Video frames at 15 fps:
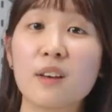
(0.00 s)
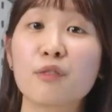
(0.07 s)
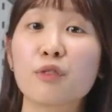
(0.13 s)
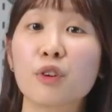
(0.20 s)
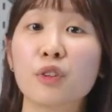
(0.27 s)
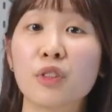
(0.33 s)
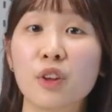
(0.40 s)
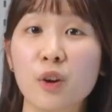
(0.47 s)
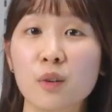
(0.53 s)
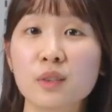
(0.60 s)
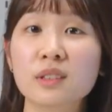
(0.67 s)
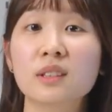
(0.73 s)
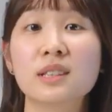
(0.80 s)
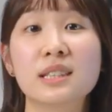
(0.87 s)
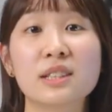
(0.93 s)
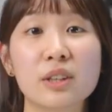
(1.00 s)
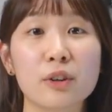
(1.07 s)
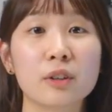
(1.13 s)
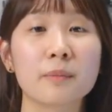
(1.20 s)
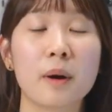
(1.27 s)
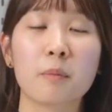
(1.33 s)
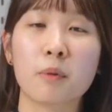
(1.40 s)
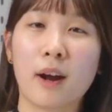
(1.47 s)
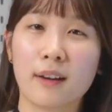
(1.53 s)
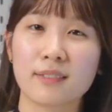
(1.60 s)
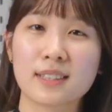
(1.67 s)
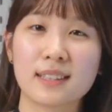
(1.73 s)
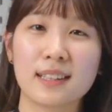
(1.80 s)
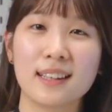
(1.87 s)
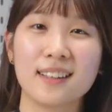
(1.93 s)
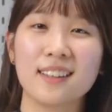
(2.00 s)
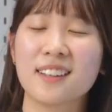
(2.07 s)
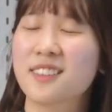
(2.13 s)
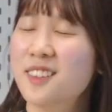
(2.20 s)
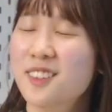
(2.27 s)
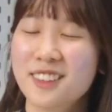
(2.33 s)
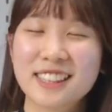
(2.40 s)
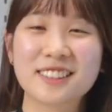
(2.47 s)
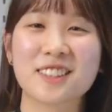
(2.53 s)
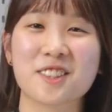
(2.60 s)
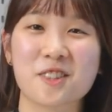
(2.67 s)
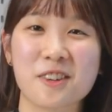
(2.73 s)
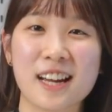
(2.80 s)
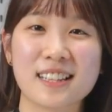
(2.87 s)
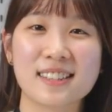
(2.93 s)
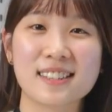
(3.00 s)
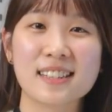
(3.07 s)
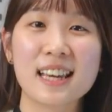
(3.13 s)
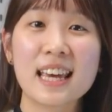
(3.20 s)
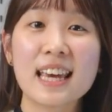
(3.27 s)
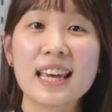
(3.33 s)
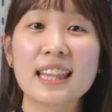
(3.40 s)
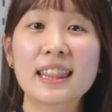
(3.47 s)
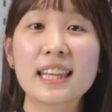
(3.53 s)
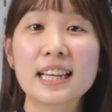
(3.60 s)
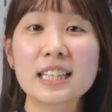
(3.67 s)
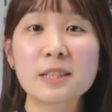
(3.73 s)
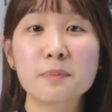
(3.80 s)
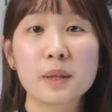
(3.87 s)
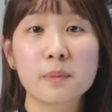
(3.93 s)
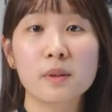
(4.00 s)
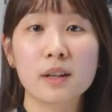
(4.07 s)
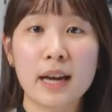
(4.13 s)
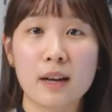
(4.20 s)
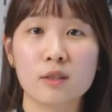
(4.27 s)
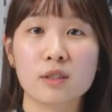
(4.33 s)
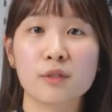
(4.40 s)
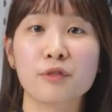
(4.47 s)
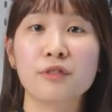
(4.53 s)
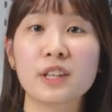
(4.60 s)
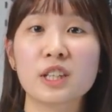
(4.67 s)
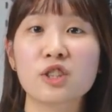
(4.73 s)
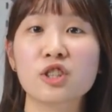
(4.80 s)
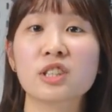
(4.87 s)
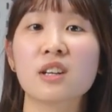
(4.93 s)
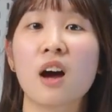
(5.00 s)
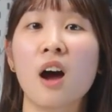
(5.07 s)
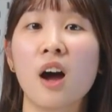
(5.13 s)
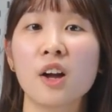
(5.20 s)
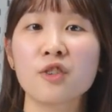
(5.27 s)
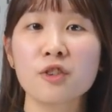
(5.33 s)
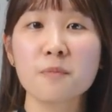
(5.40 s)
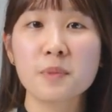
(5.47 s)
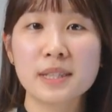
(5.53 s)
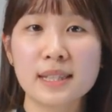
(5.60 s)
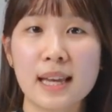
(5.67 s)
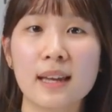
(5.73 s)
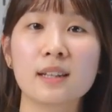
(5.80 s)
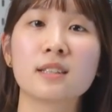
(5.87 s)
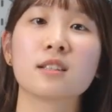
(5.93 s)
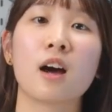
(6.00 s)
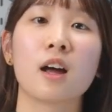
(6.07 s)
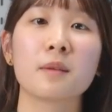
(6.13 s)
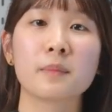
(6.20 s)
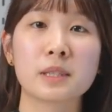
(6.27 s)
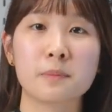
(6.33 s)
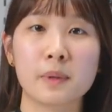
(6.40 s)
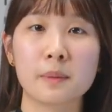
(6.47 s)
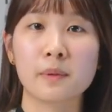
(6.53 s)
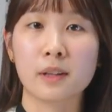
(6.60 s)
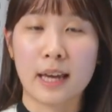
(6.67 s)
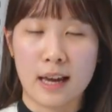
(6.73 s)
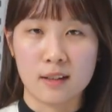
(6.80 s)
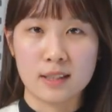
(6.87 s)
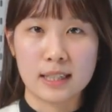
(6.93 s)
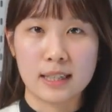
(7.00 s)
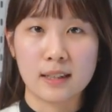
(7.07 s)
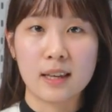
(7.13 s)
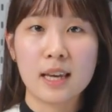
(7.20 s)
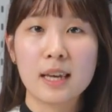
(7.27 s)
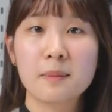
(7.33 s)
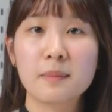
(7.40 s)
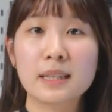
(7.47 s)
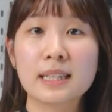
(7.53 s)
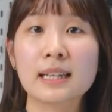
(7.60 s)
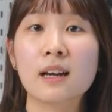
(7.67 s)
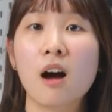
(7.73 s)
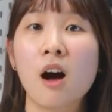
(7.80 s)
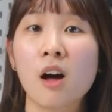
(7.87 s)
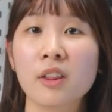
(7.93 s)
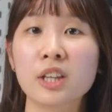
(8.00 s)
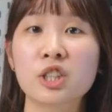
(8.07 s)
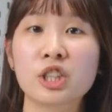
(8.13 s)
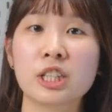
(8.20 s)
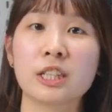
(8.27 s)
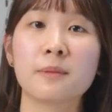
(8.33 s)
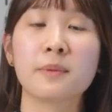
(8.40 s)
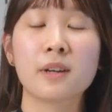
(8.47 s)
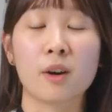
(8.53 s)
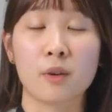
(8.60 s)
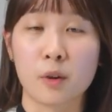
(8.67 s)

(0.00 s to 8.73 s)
And for those concerned about privacy, no need to stress, these people counter features 100% anonymous people counting, meeting all the GDPR